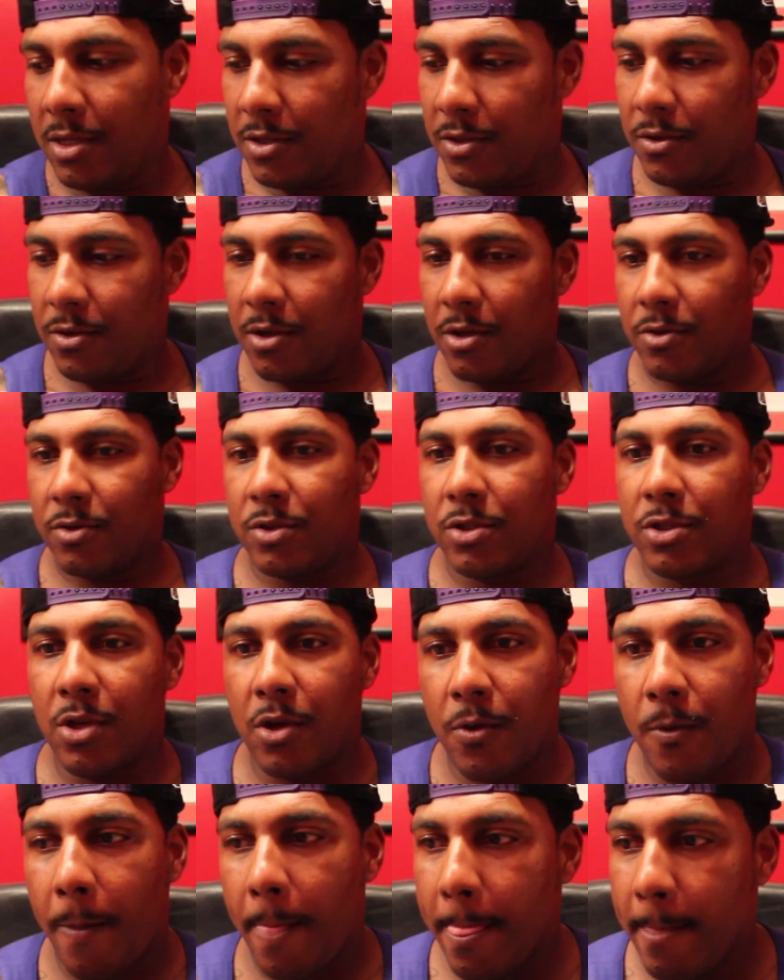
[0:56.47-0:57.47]
You know,
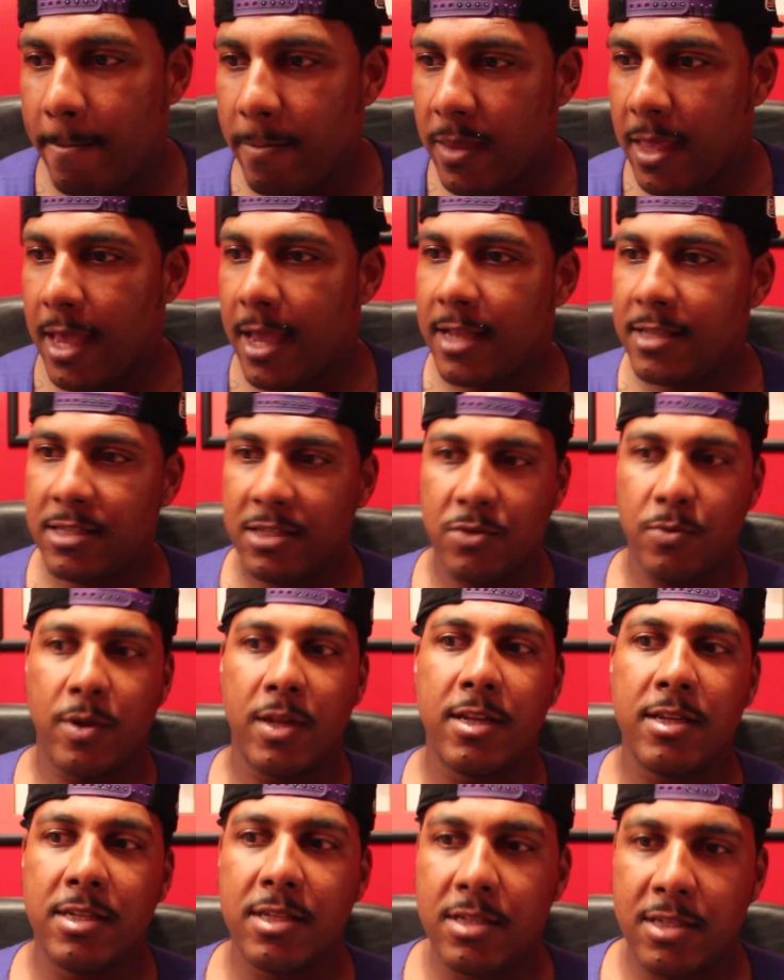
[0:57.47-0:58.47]
so yeah, I just
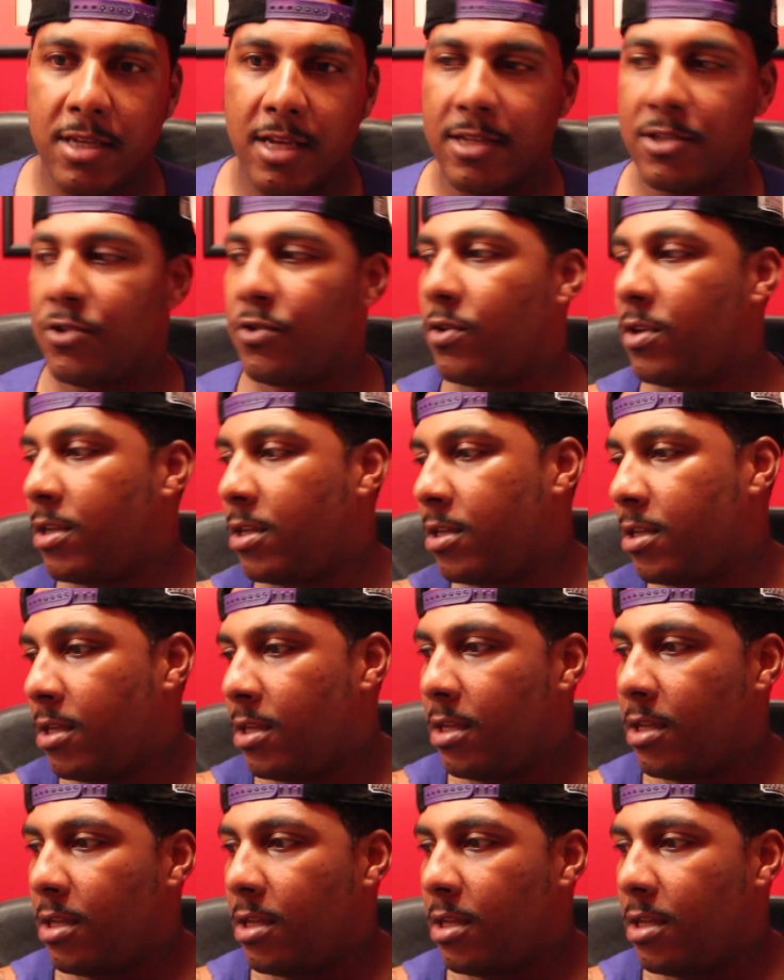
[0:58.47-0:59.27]
wanted to touch on a